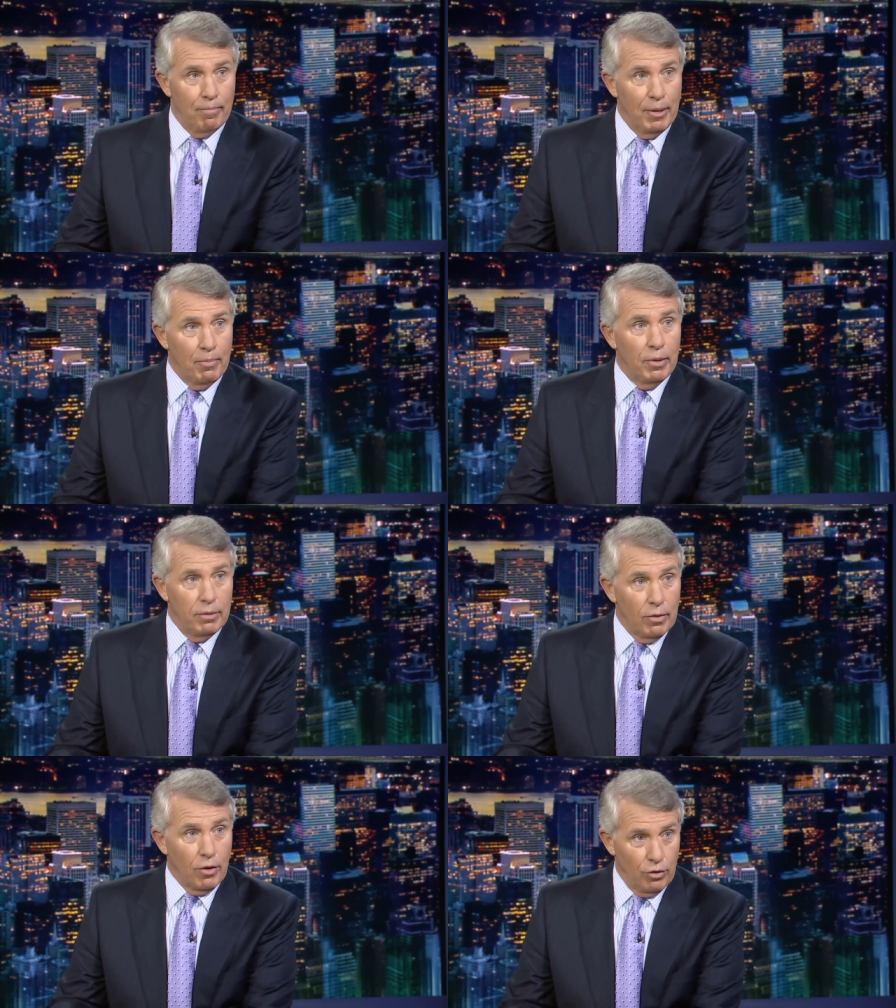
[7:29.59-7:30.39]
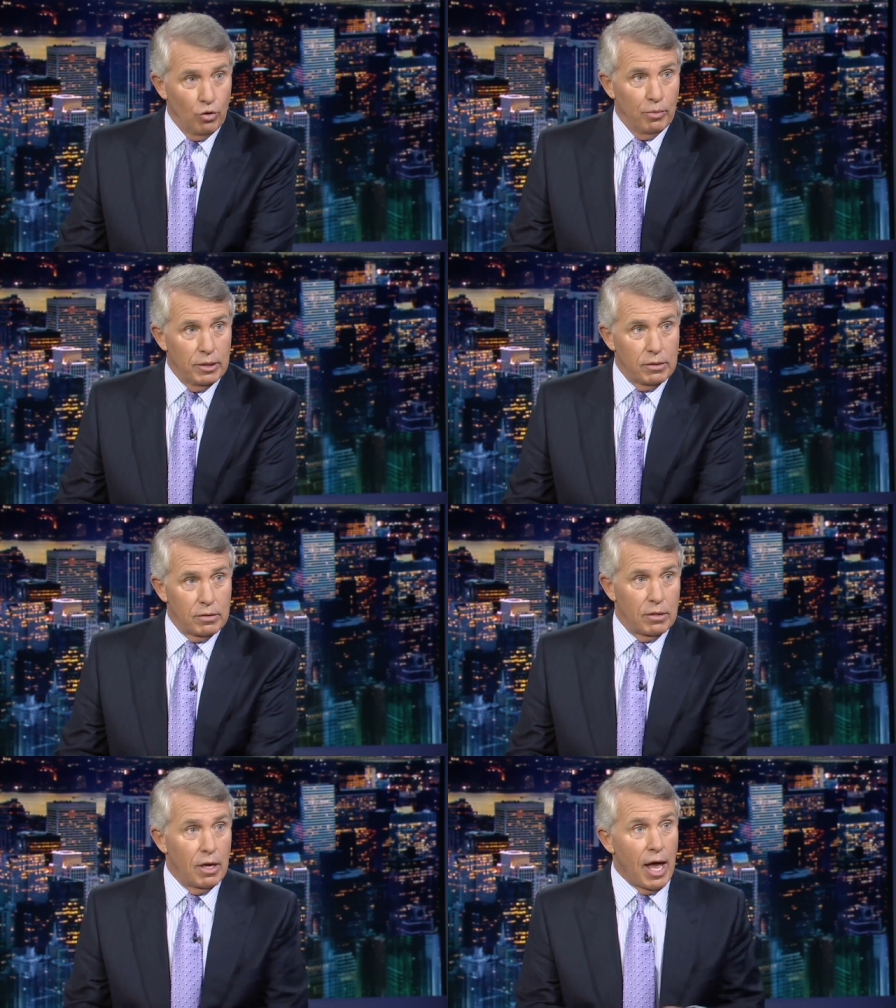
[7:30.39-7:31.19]
people are
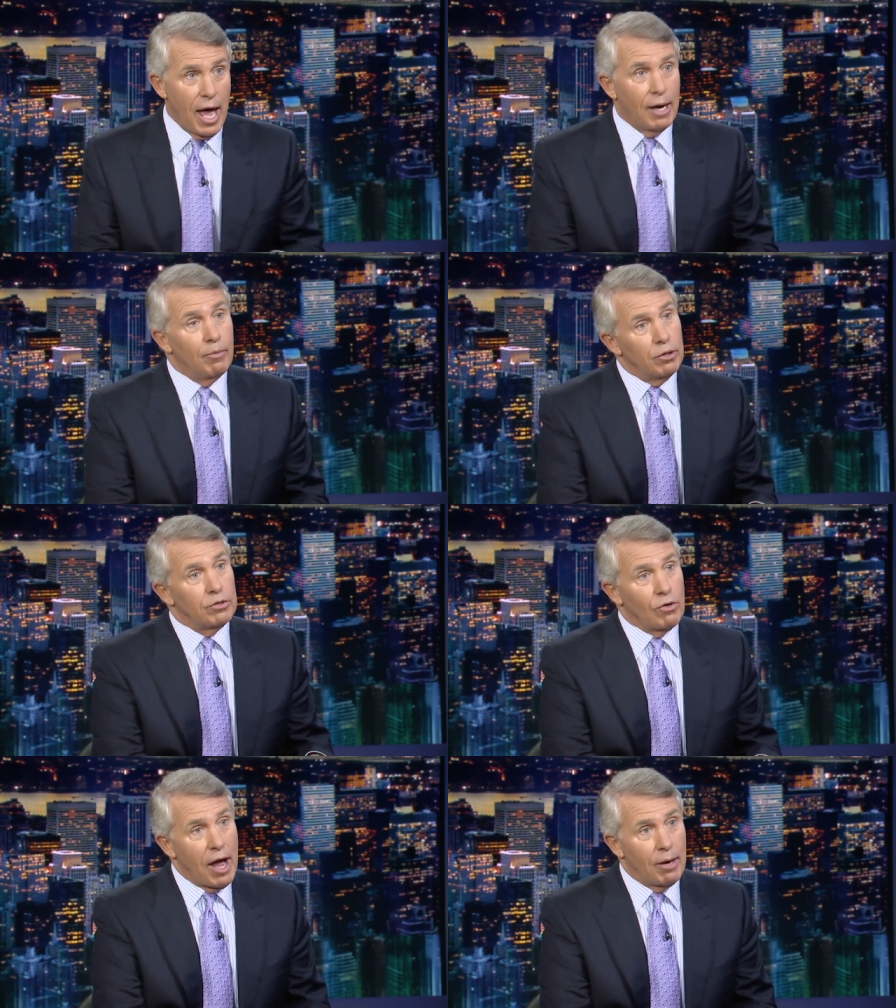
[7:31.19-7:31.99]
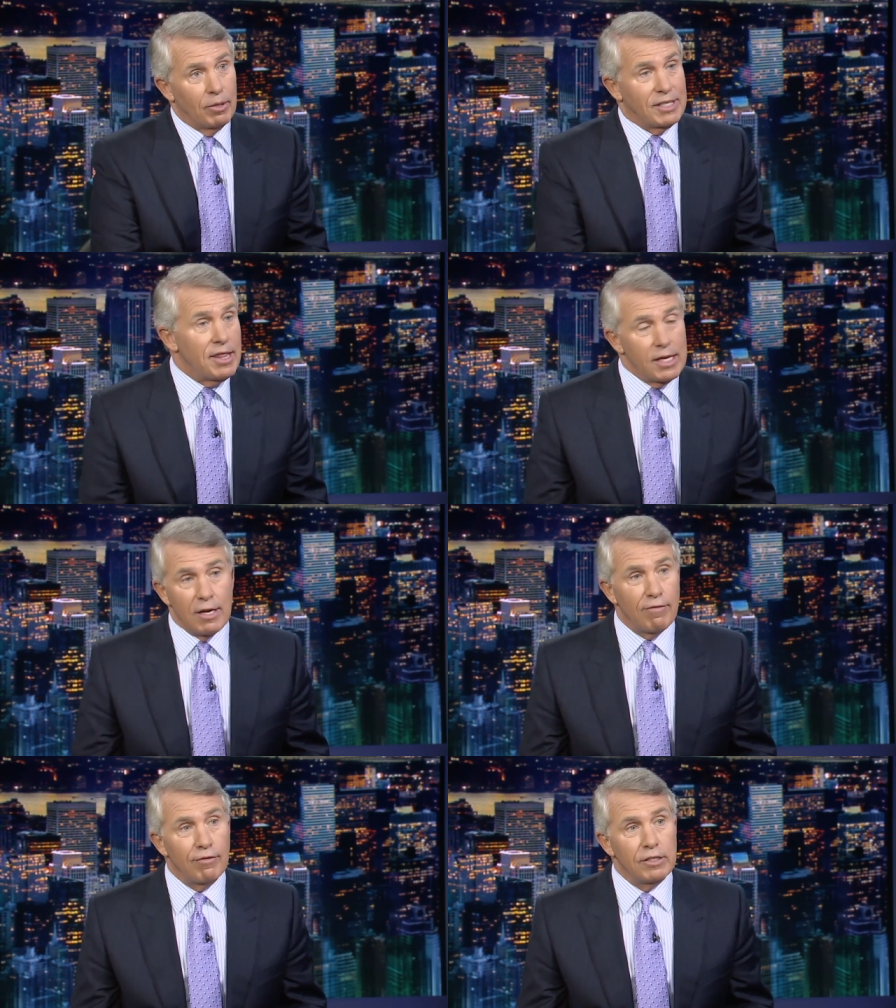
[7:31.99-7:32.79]
humans, animals are animals. And the
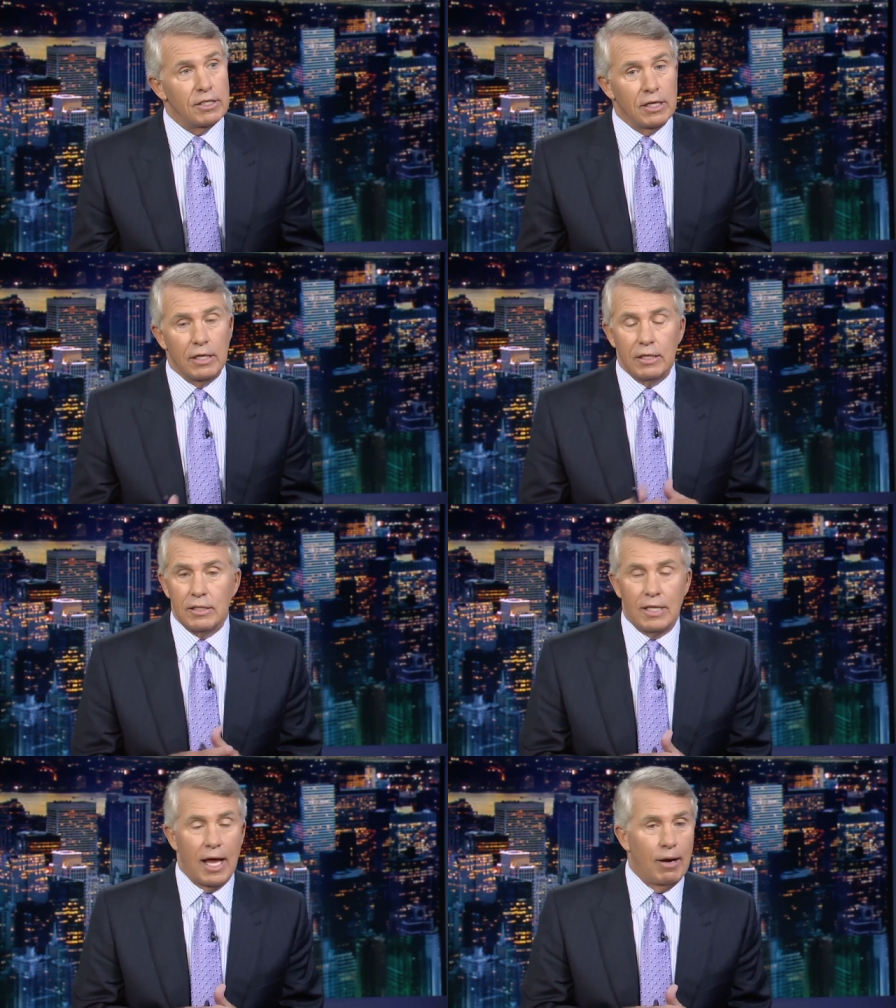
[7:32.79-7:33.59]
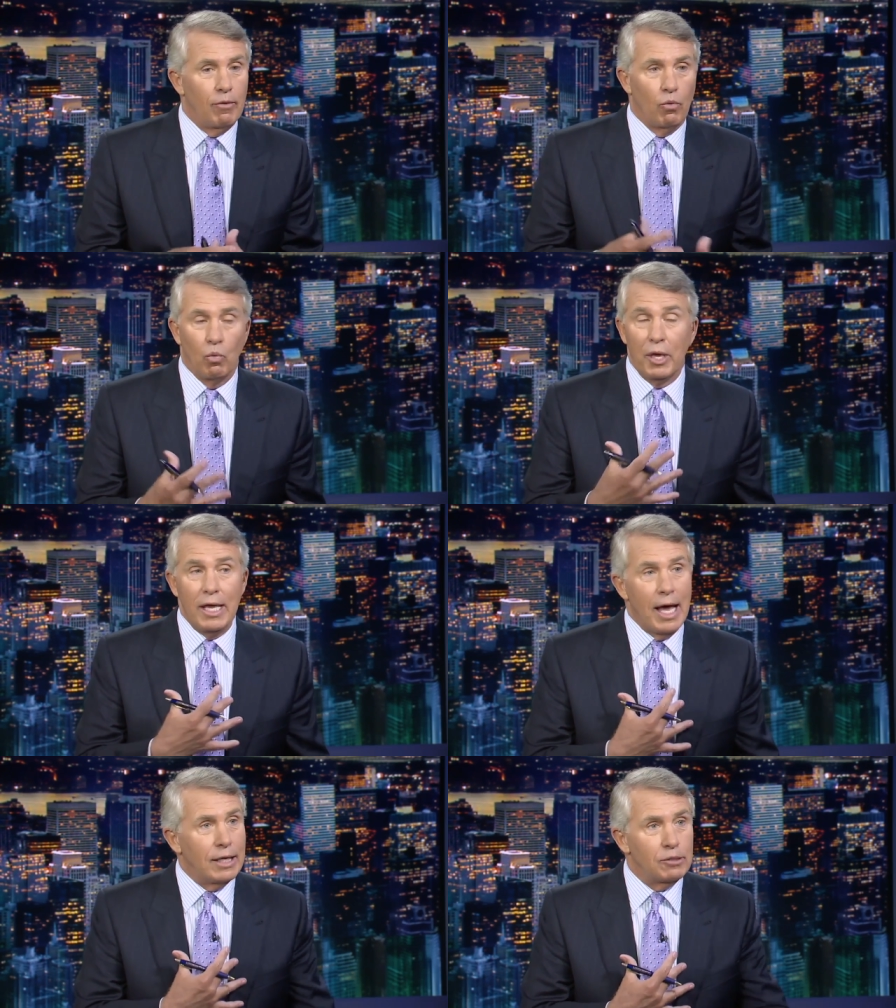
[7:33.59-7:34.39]
difference is that
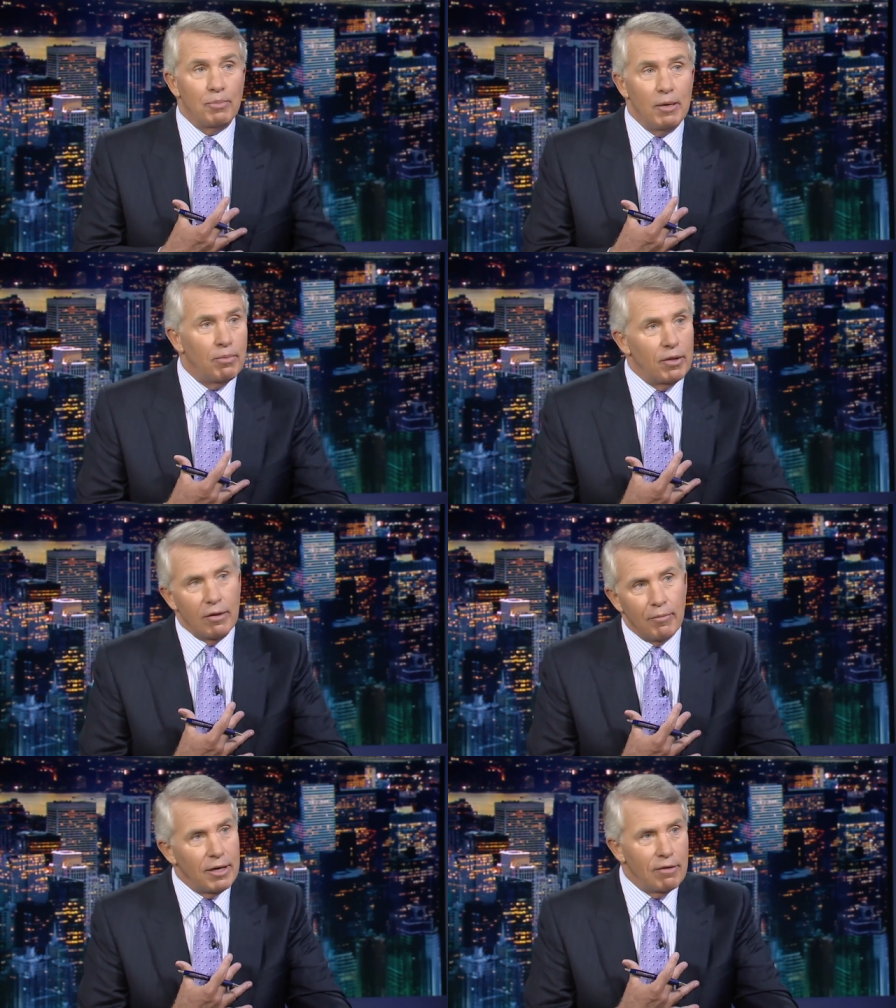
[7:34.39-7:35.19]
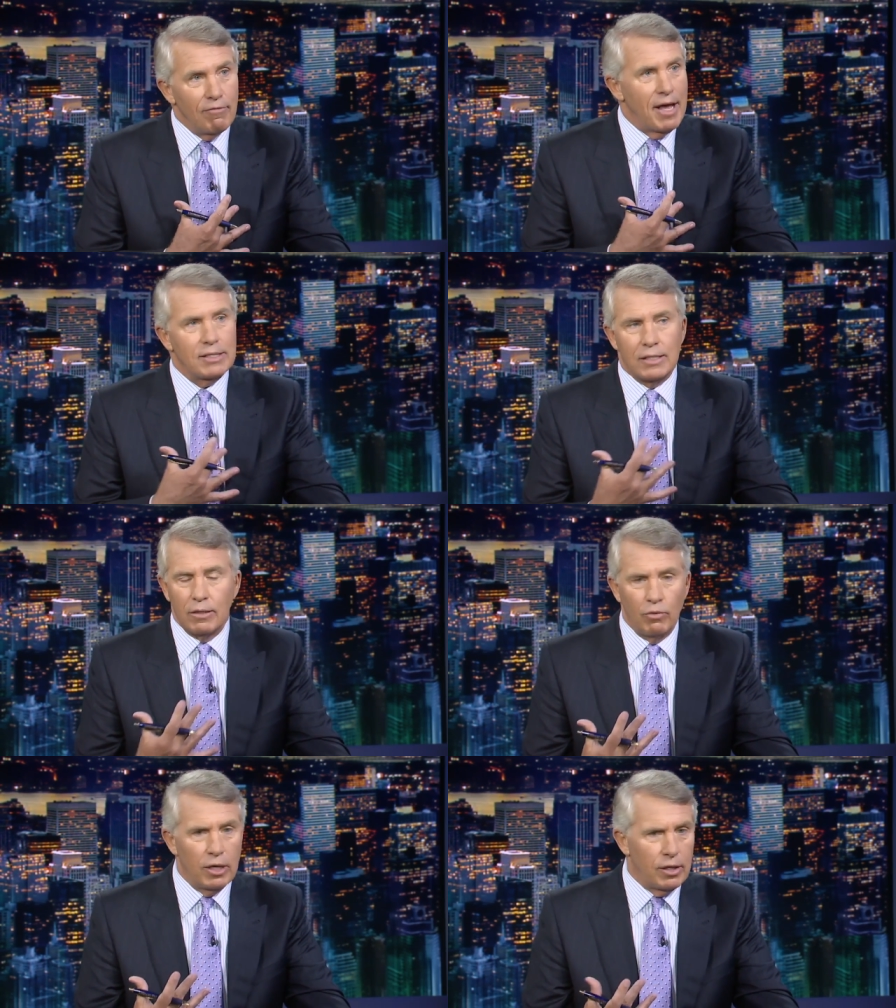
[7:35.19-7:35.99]
we as people have been
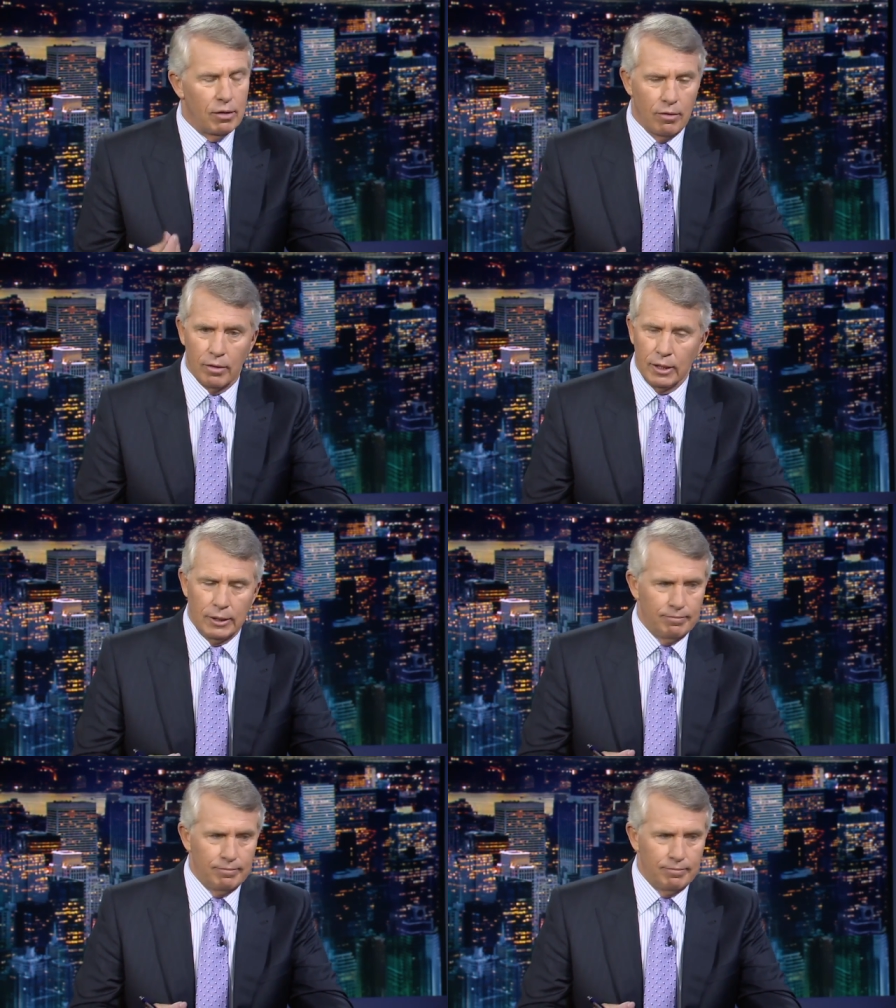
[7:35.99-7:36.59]
invested with either